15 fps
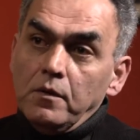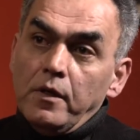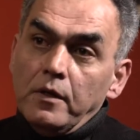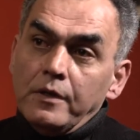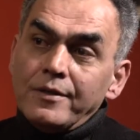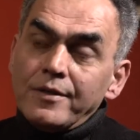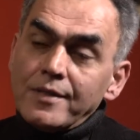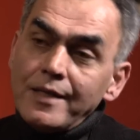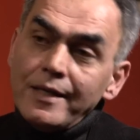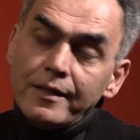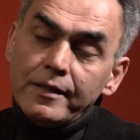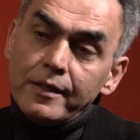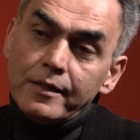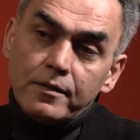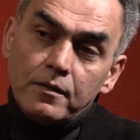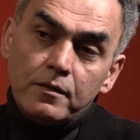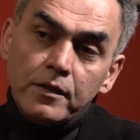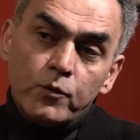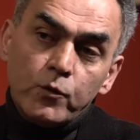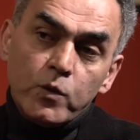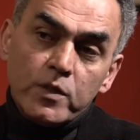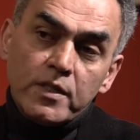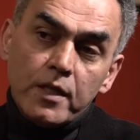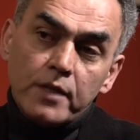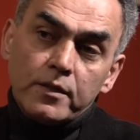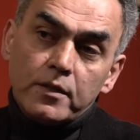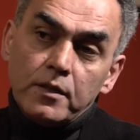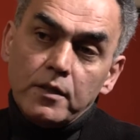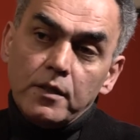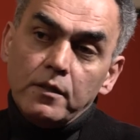understand that this was not
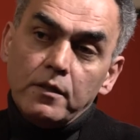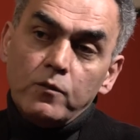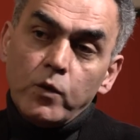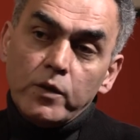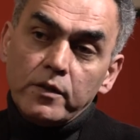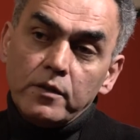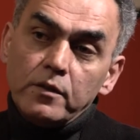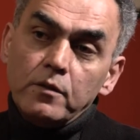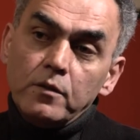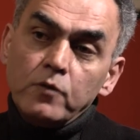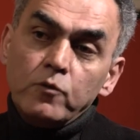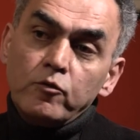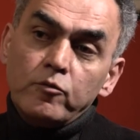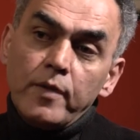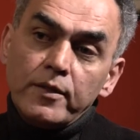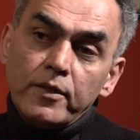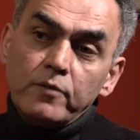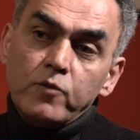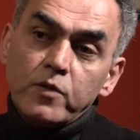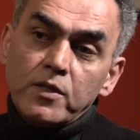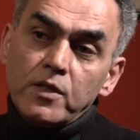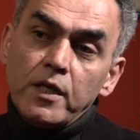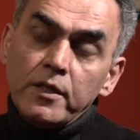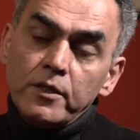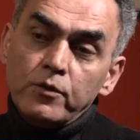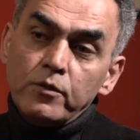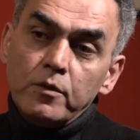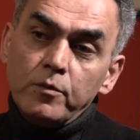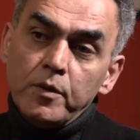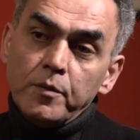what Novomatic was telling
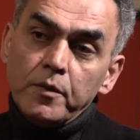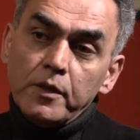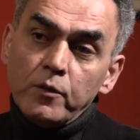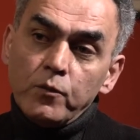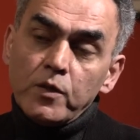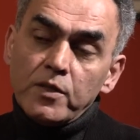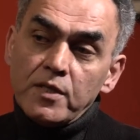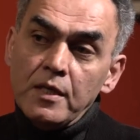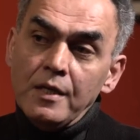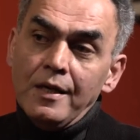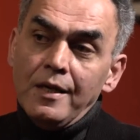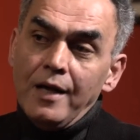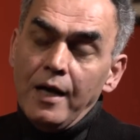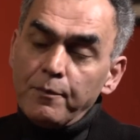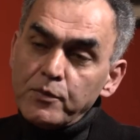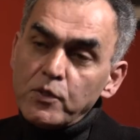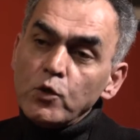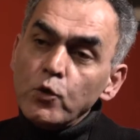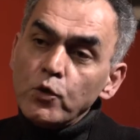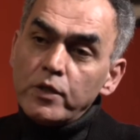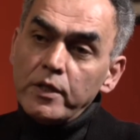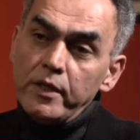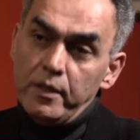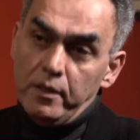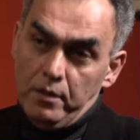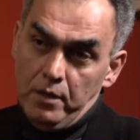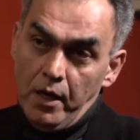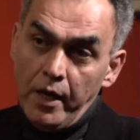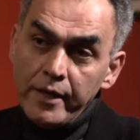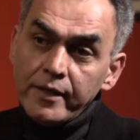to the people. It was absolutely, I